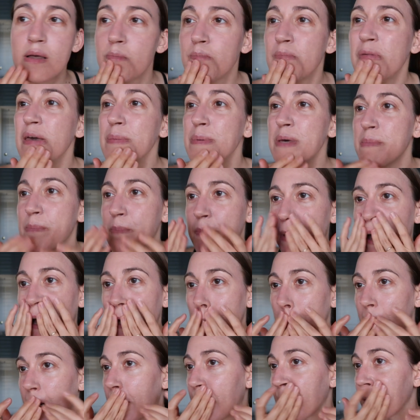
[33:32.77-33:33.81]
Maybe
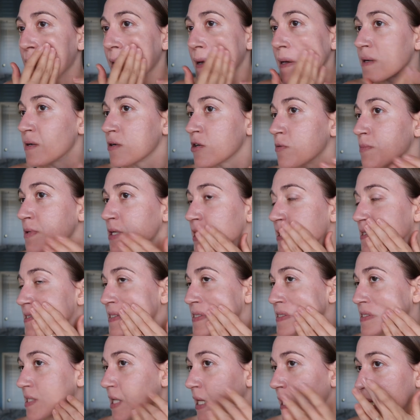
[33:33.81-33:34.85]
better, I don't know, because
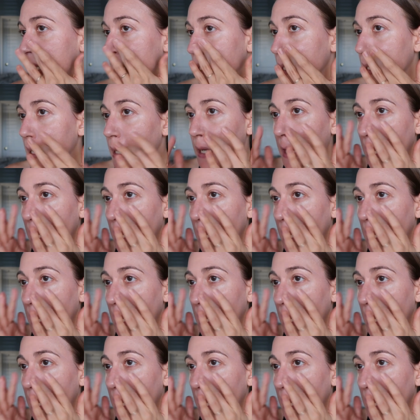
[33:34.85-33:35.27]
it's like